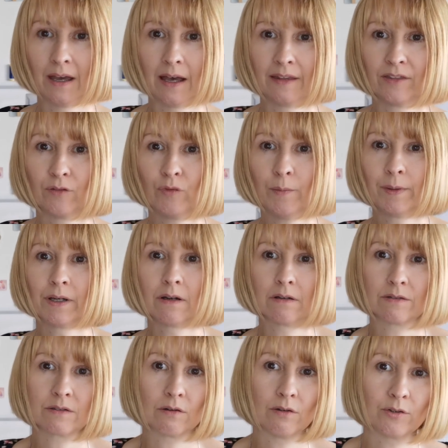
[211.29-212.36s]
And the ribbon
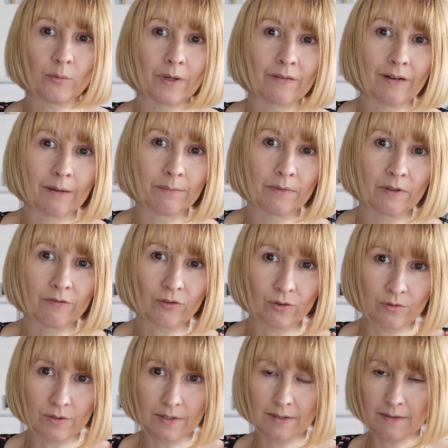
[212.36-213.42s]
goes all the way around the
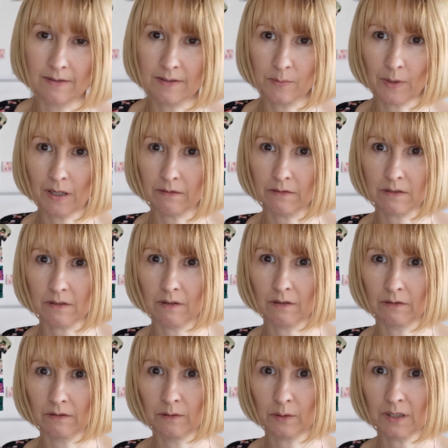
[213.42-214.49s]
front as well,
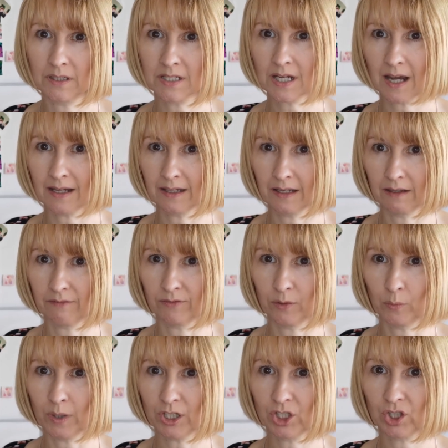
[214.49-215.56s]
so you can tie it if
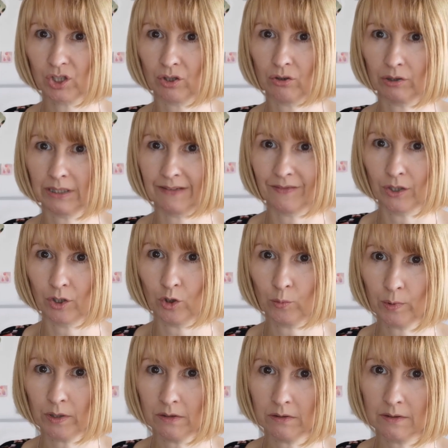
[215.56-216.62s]
you wish or leave it
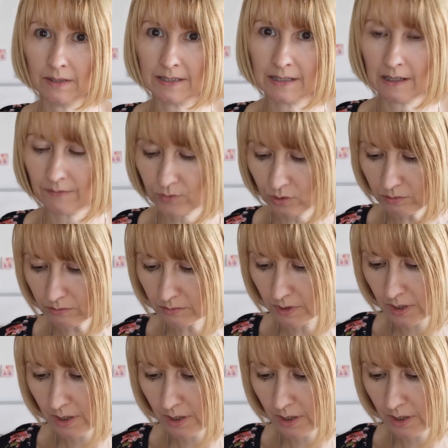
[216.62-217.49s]
open as I've done.